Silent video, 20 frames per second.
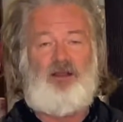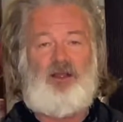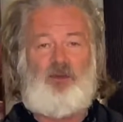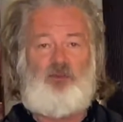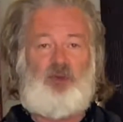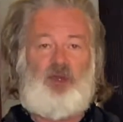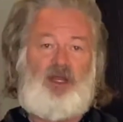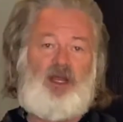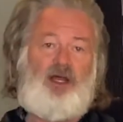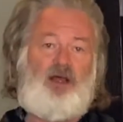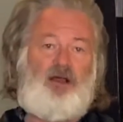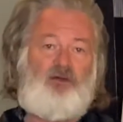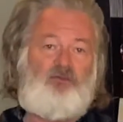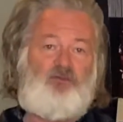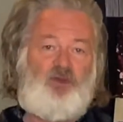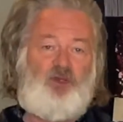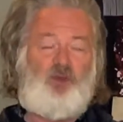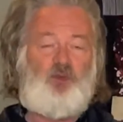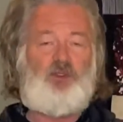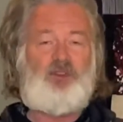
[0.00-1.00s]
But
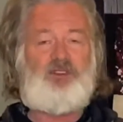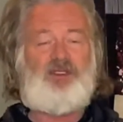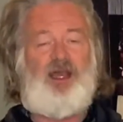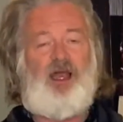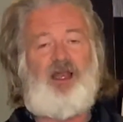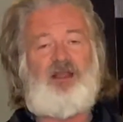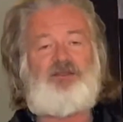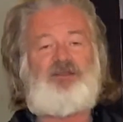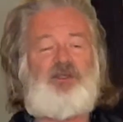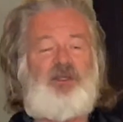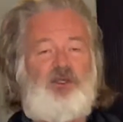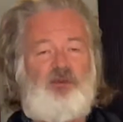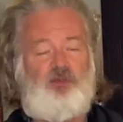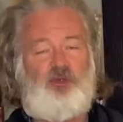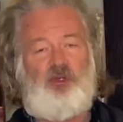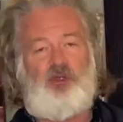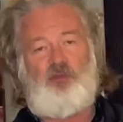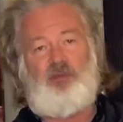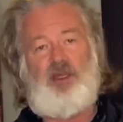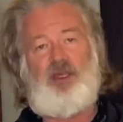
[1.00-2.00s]
Phil Wilcox here in
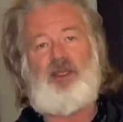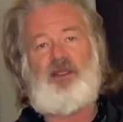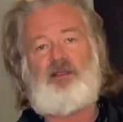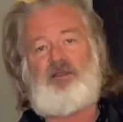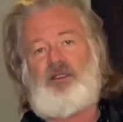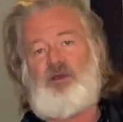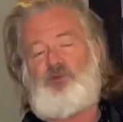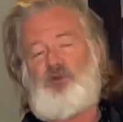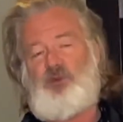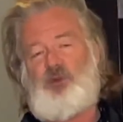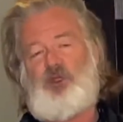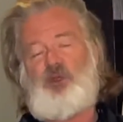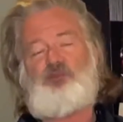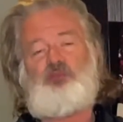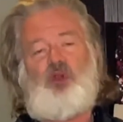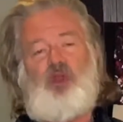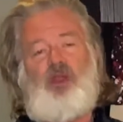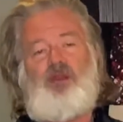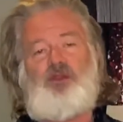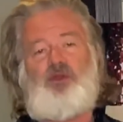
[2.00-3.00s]
Burbank, love to be a
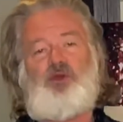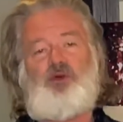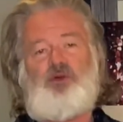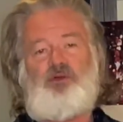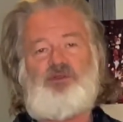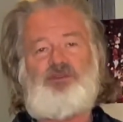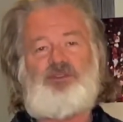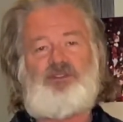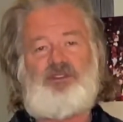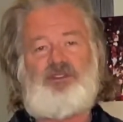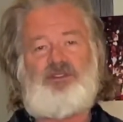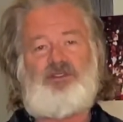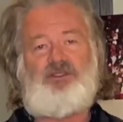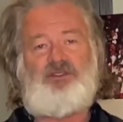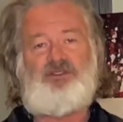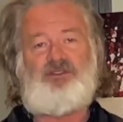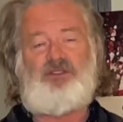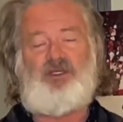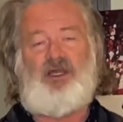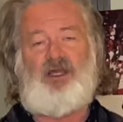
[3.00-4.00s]
part of the Google
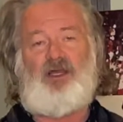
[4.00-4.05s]
Stills.